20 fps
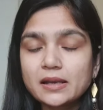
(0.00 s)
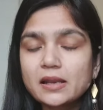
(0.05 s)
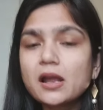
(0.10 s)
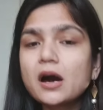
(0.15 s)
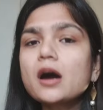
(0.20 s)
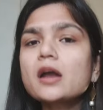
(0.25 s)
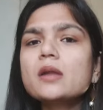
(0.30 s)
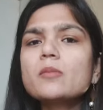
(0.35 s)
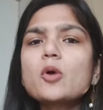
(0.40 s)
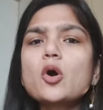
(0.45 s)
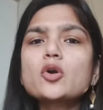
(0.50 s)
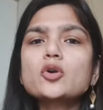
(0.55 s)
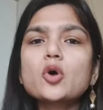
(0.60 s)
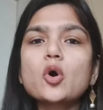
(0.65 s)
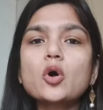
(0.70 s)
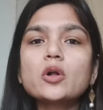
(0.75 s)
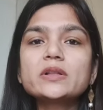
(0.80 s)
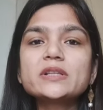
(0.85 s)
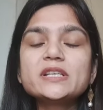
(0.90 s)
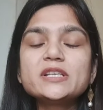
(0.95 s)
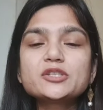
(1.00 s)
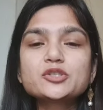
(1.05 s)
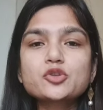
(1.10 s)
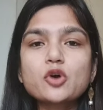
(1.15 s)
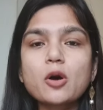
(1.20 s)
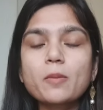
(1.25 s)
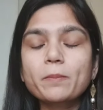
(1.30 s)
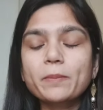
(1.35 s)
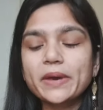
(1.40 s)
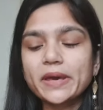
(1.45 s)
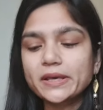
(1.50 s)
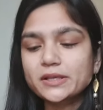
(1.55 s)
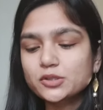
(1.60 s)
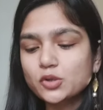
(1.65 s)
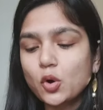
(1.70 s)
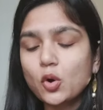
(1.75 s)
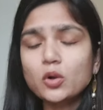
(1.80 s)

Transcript: learn about all these topics,